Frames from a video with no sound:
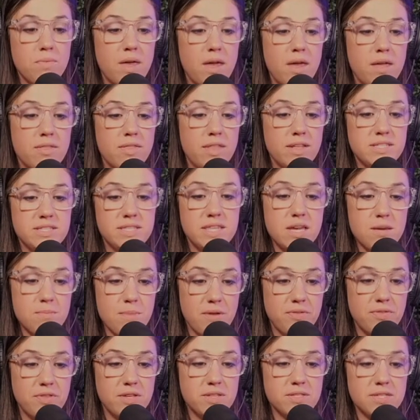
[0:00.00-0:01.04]
let's think
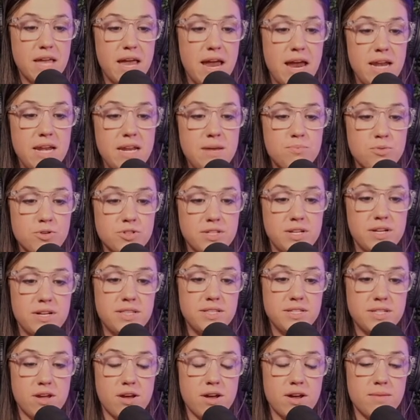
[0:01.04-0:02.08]
about this. eighty percent of the
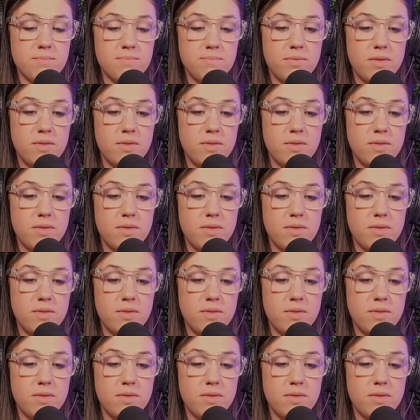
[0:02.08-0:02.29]
time